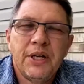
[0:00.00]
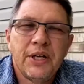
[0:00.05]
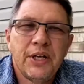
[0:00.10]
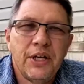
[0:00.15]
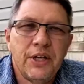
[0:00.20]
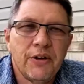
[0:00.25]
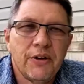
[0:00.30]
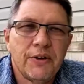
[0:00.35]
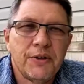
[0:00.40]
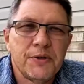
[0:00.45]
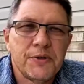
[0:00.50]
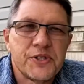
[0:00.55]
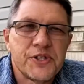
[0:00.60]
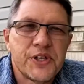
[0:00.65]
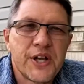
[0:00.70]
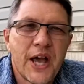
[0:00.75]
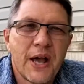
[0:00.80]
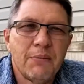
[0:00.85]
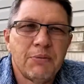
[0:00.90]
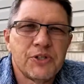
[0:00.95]
you know, to
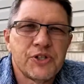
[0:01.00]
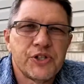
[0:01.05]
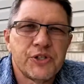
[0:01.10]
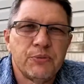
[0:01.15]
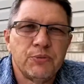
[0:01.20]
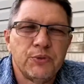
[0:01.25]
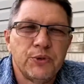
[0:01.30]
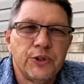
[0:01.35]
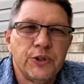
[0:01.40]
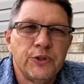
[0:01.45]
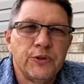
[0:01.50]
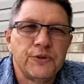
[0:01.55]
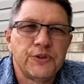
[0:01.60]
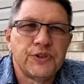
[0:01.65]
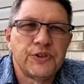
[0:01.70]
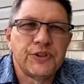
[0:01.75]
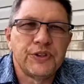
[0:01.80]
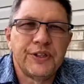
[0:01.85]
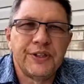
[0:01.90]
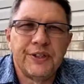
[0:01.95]
establish some
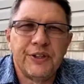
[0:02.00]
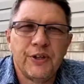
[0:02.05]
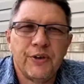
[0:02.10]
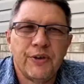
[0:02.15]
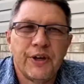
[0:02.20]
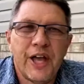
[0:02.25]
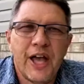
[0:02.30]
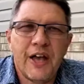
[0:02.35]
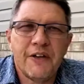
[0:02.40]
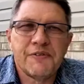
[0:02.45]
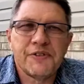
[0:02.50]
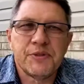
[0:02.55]
roots and don't have